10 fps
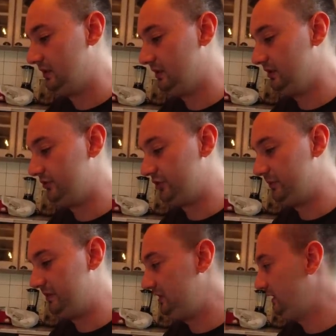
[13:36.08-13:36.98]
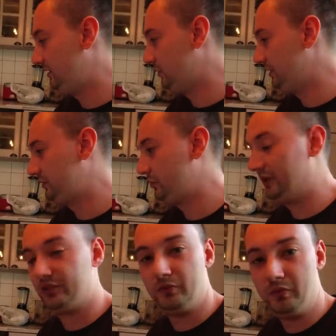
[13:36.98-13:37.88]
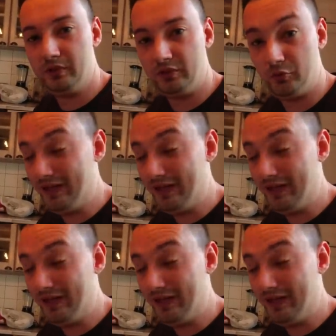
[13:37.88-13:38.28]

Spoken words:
in Germany, going to a restaurant is